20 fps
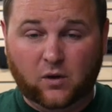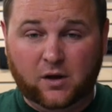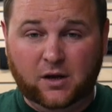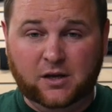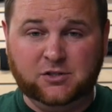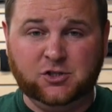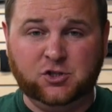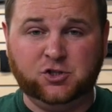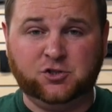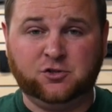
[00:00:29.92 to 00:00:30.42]

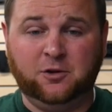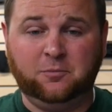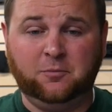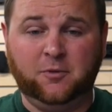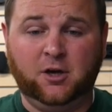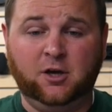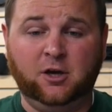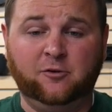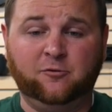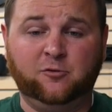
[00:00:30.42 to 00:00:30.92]
is
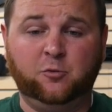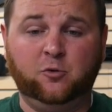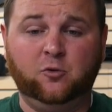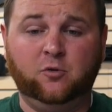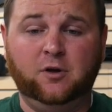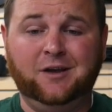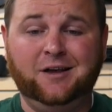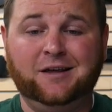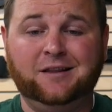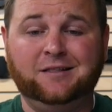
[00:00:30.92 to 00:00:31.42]
extremely comfortable.
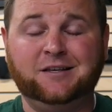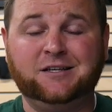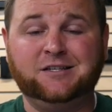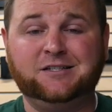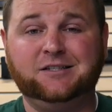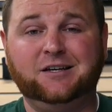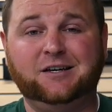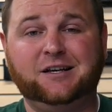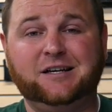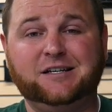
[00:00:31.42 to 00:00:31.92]
This
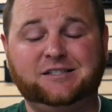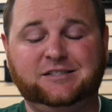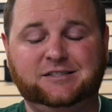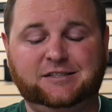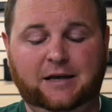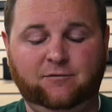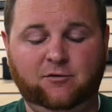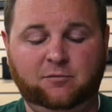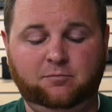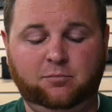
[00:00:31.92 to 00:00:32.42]
gun is
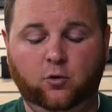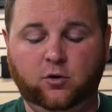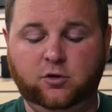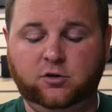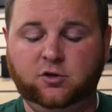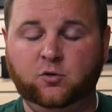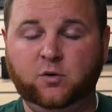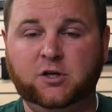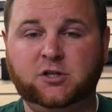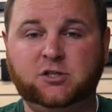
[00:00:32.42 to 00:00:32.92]

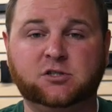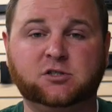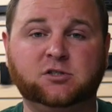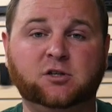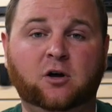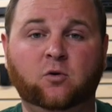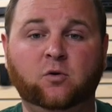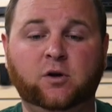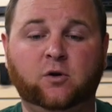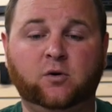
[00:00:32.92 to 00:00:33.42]
7.2 inches
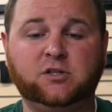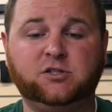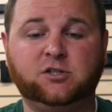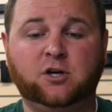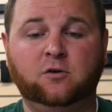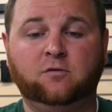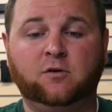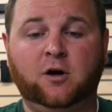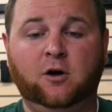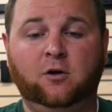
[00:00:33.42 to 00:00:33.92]
long on its
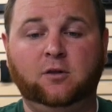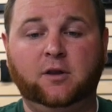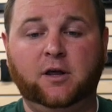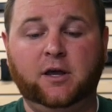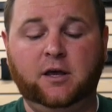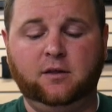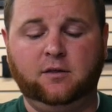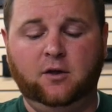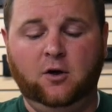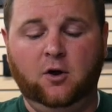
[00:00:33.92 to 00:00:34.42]
overall
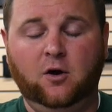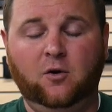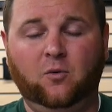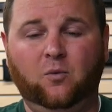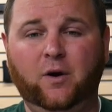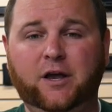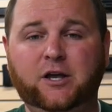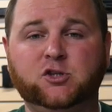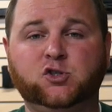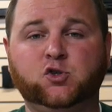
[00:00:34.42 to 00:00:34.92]
length,
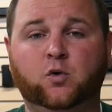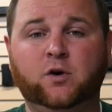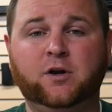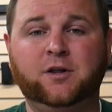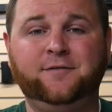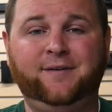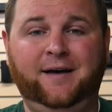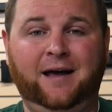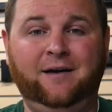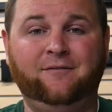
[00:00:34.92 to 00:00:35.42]
weighing
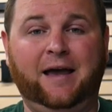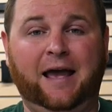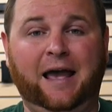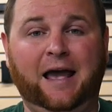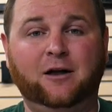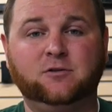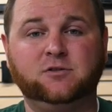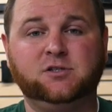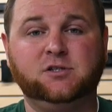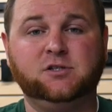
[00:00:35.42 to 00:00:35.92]
25
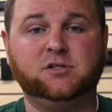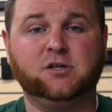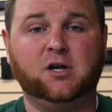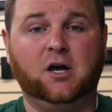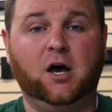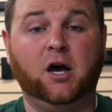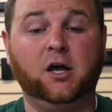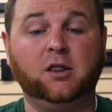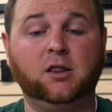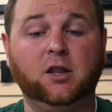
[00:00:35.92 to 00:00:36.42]
ounces
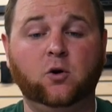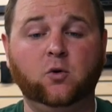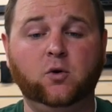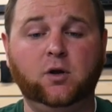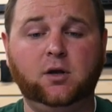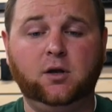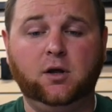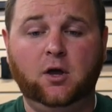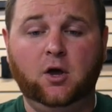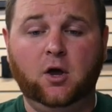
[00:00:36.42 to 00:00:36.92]

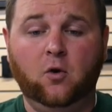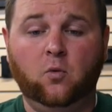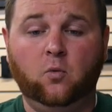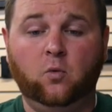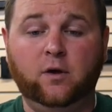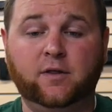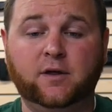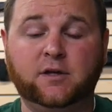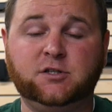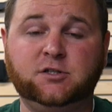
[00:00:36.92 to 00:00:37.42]
unloaded
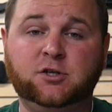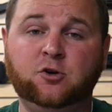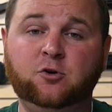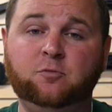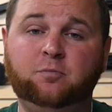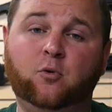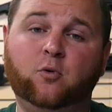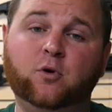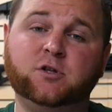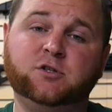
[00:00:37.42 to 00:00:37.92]
with a
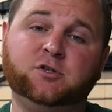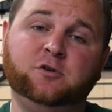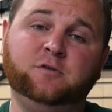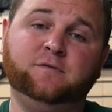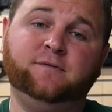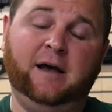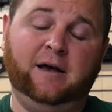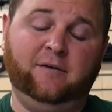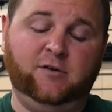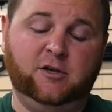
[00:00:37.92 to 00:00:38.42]

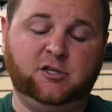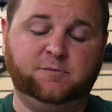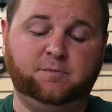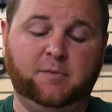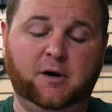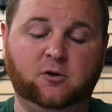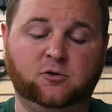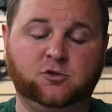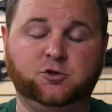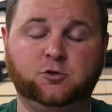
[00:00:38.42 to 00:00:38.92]
2.25 inch
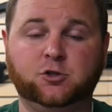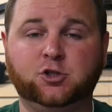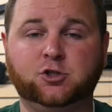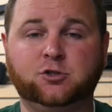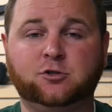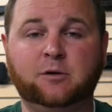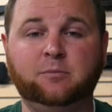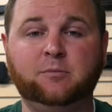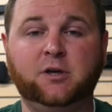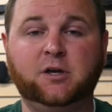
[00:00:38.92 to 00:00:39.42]
barrel, so
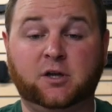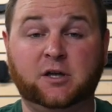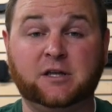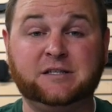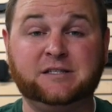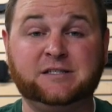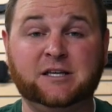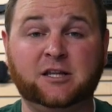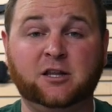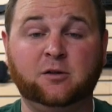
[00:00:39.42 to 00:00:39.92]
extremely
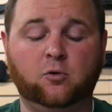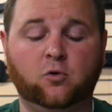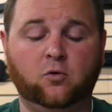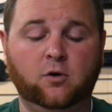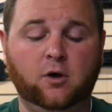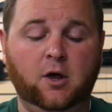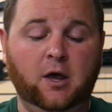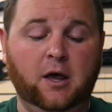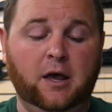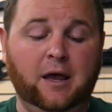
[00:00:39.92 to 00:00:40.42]
concealable,
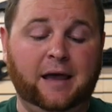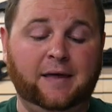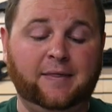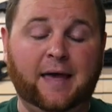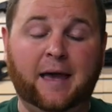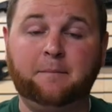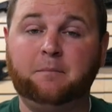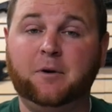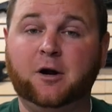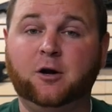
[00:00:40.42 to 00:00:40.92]
and
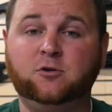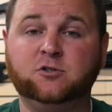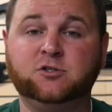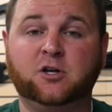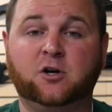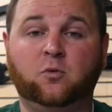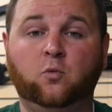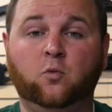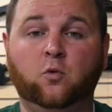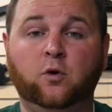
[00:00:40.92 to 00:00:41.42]
that barrel is
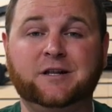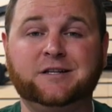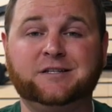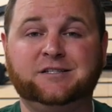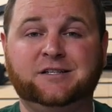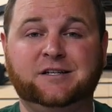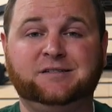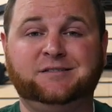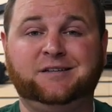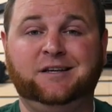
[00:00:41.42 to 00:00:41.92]
at a 1 in
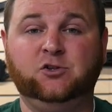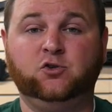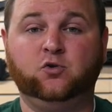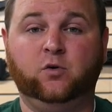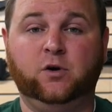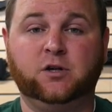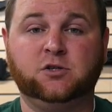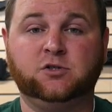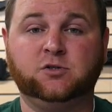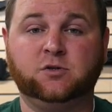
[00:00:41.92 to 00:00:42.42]
16
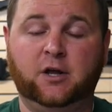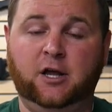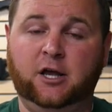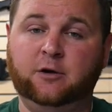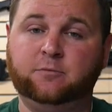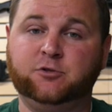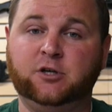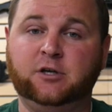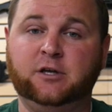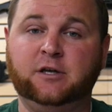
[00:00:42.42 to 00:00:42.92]
twist, so it
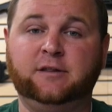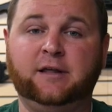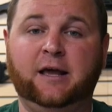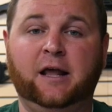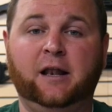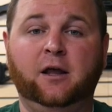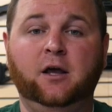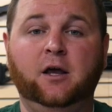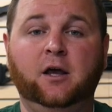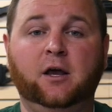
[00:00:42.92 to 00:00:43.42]
helps you get
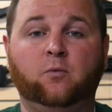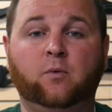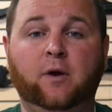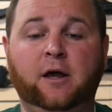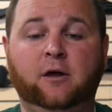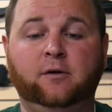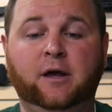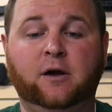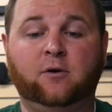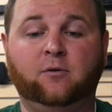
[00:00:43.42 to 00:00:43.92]
that
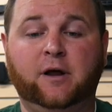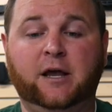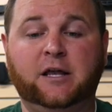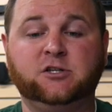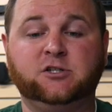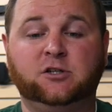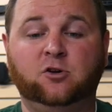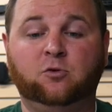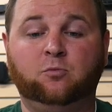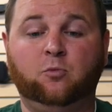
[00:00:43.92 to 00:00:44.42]
round down
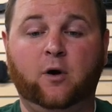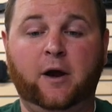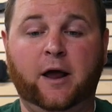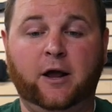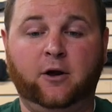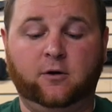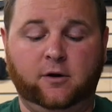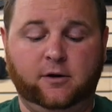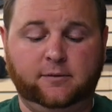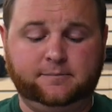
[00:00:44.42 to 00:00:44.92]
range a little more
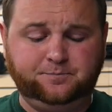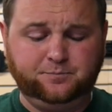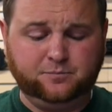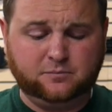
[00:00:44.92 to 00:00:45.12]
accurate.